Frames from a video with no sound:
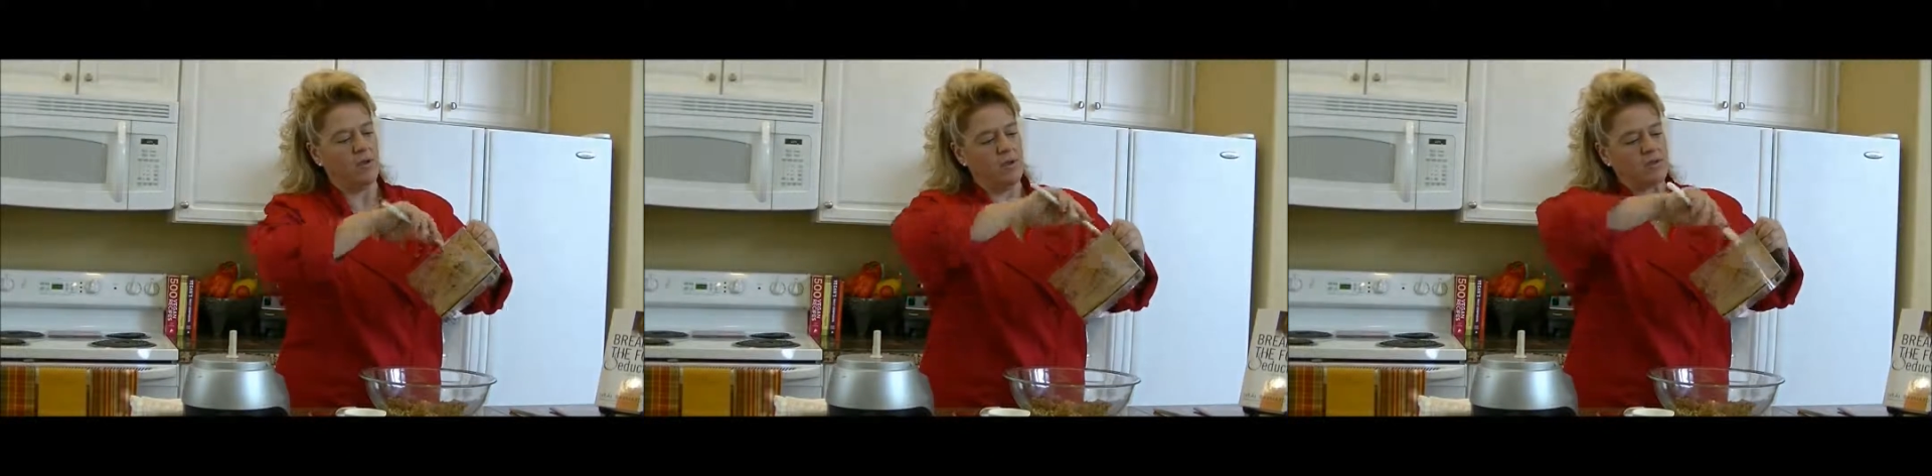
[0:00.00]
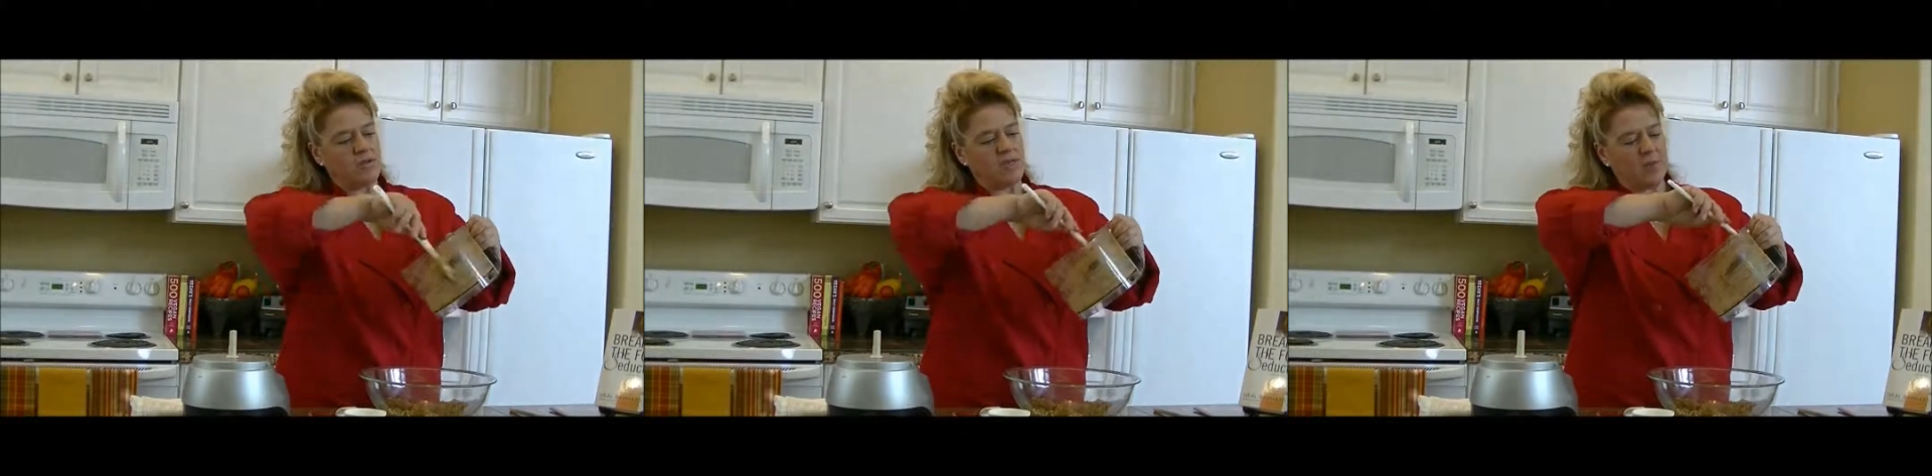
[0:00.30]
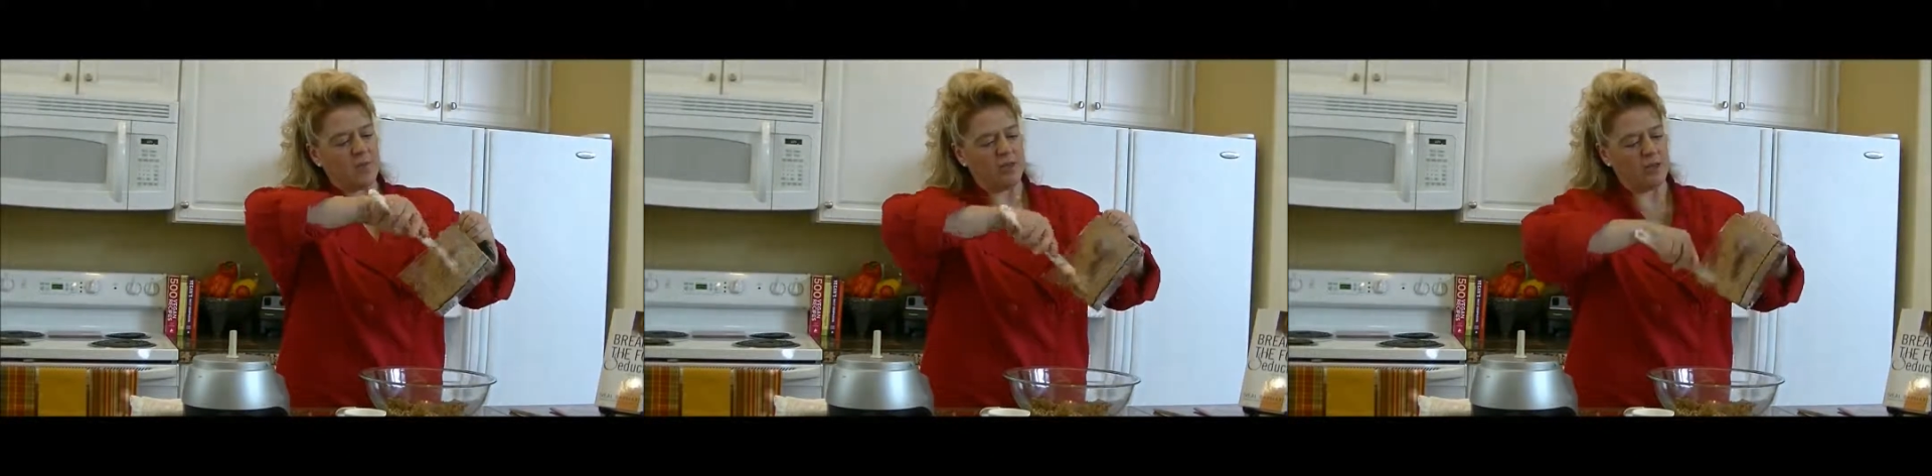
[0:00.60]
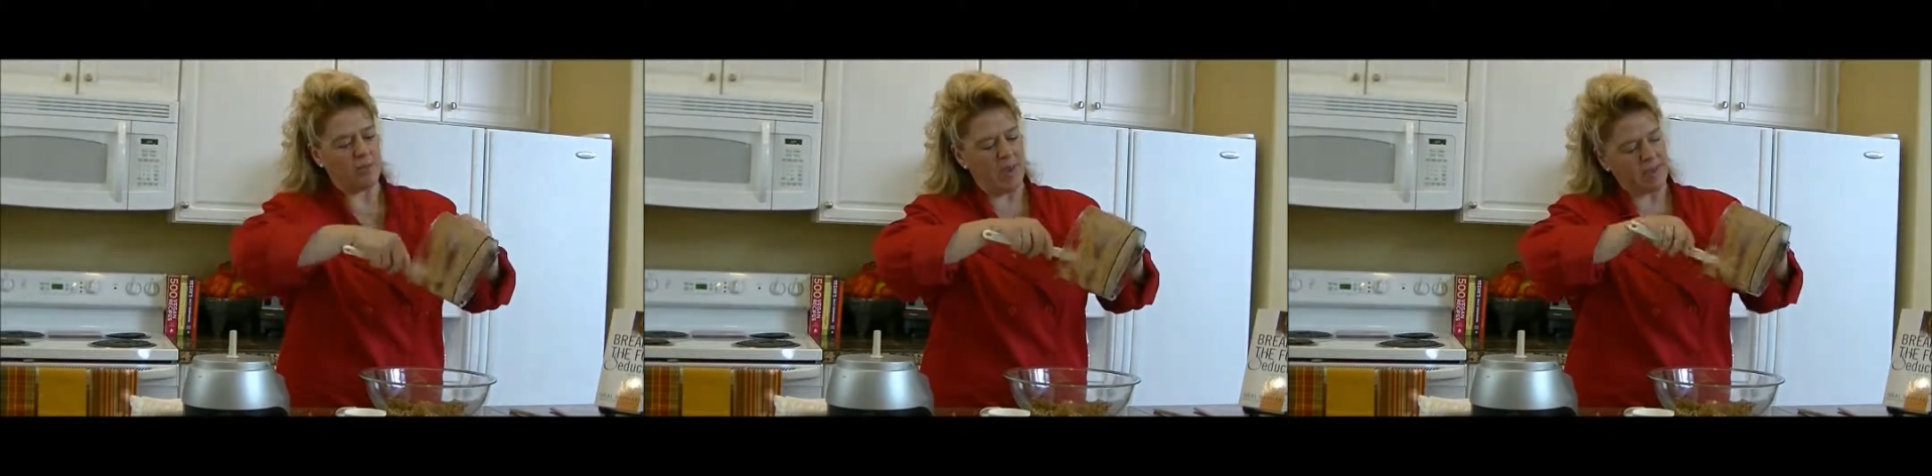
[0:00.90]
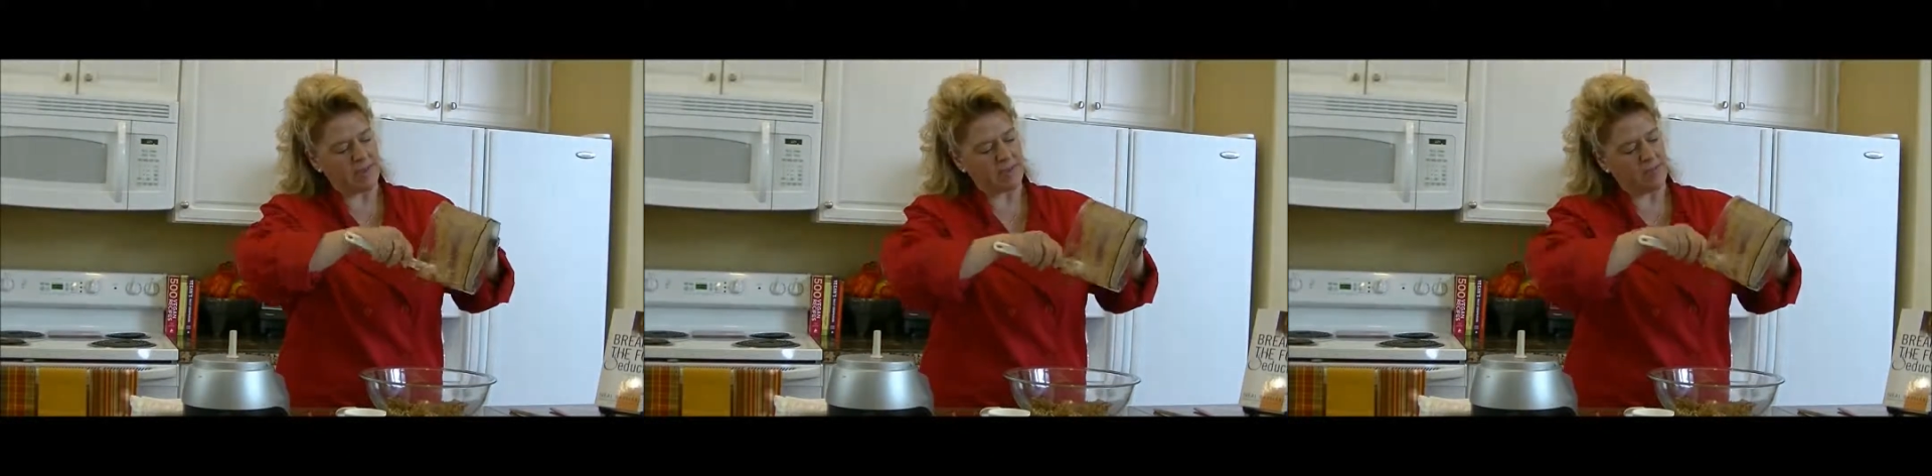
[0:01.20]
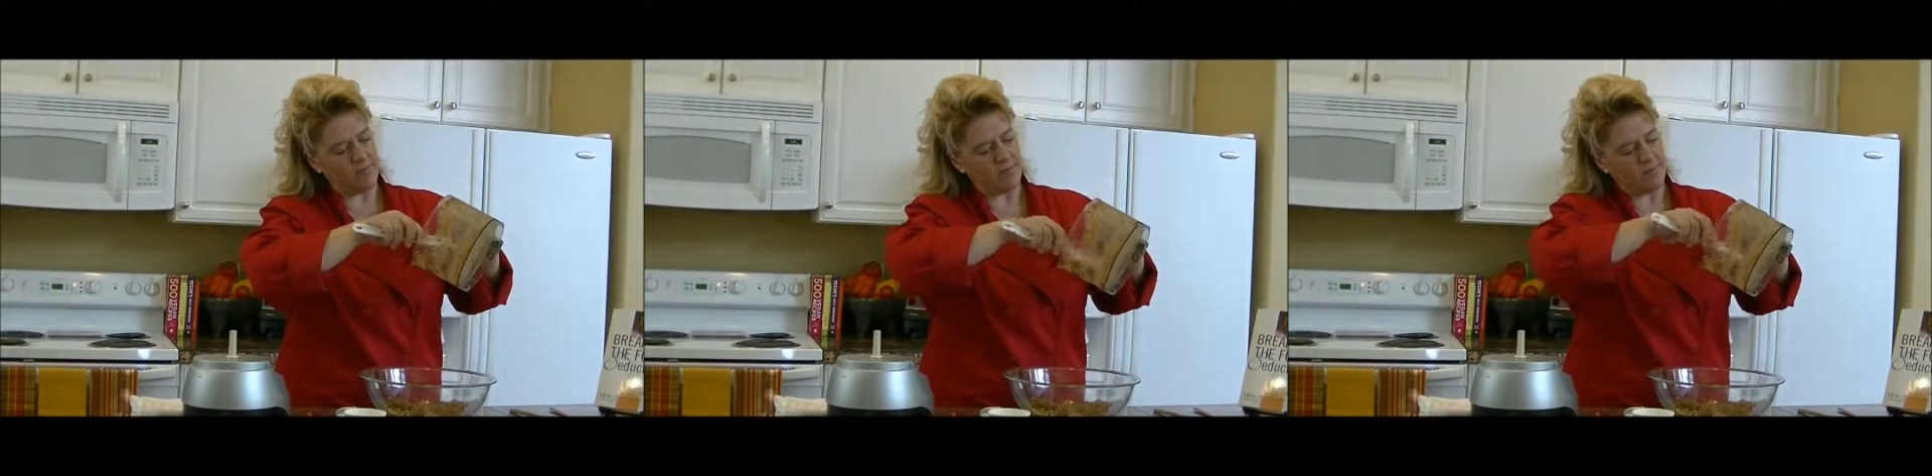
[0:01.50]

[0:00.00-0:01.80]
Just a couple of little packets of them.